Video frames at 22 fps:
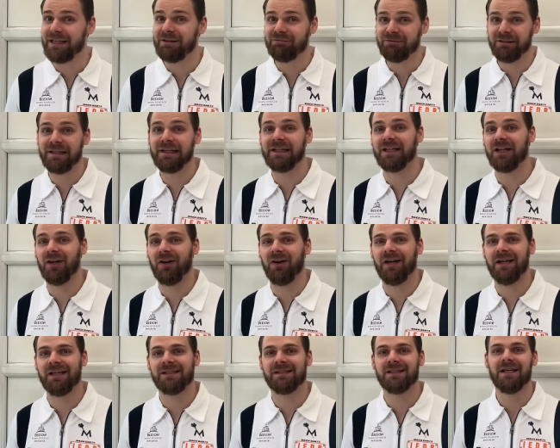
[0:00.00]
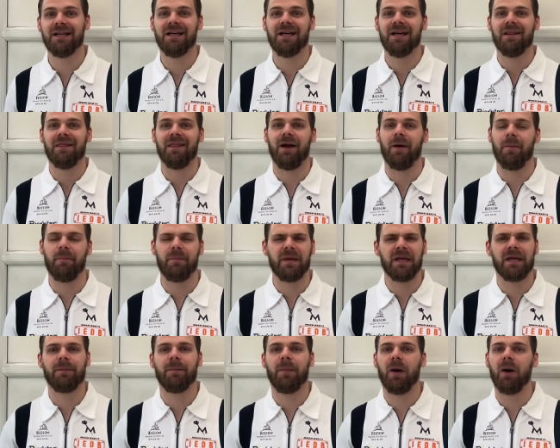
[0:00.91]
realised that a
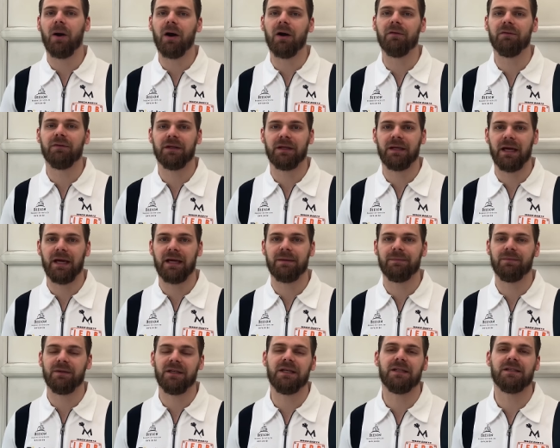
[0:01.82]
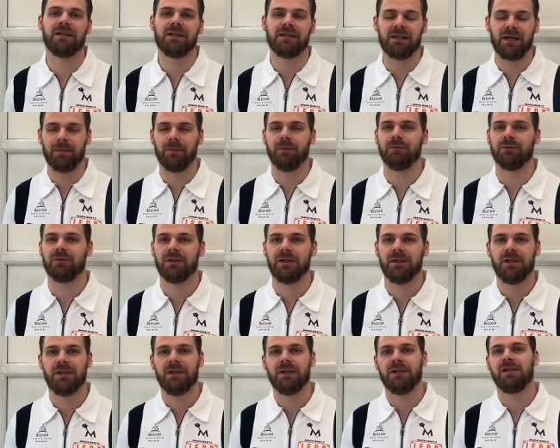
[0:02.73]
big part of the game is the doubles.
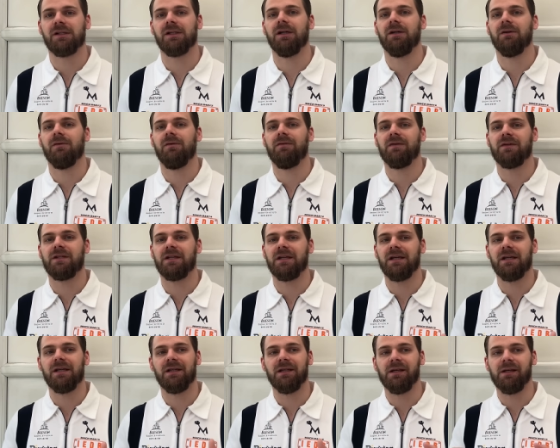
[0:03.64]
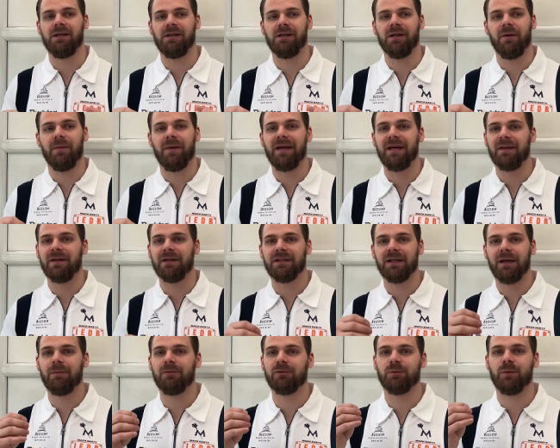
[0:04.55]
So obviously, you know, hitting the
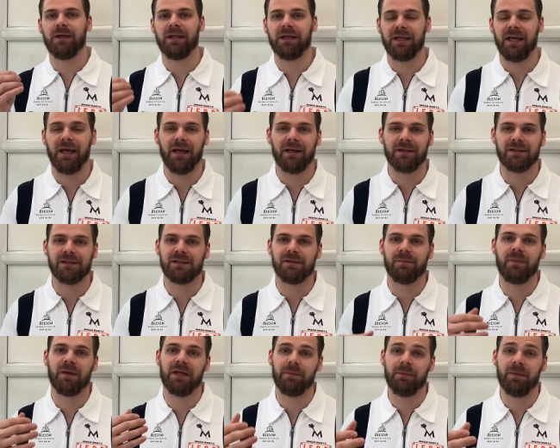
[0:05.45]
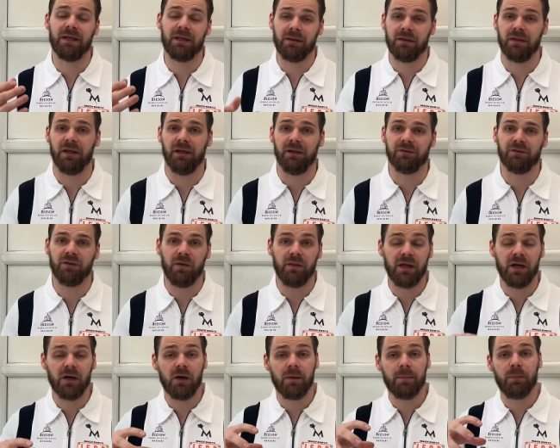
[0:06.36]
doubles when it counts is a big, big thing. So
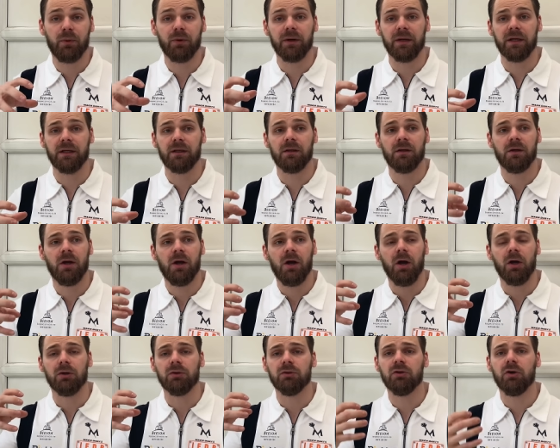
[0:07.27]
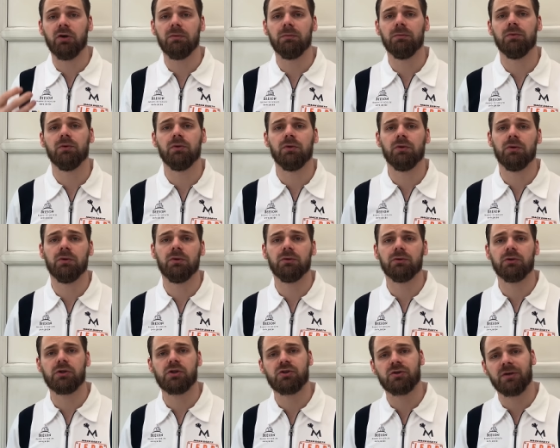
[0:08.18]
then I put in a lot more
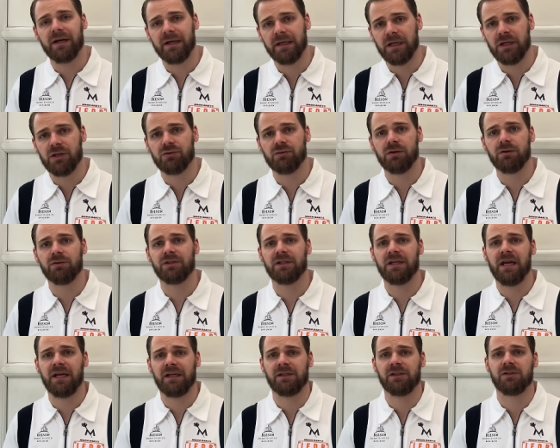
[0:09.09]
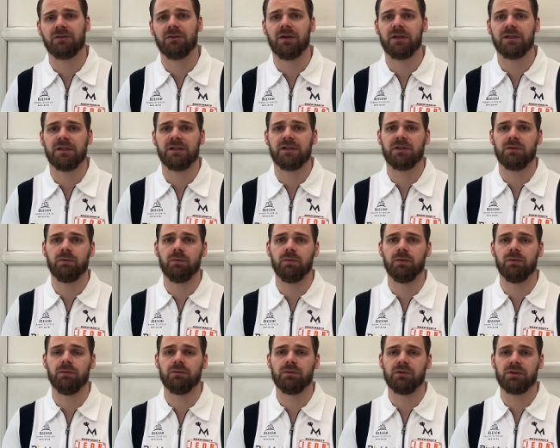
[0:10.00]
training drills and exercises
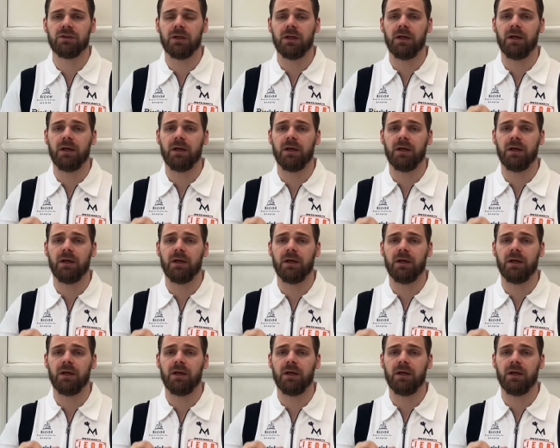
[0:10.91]
towards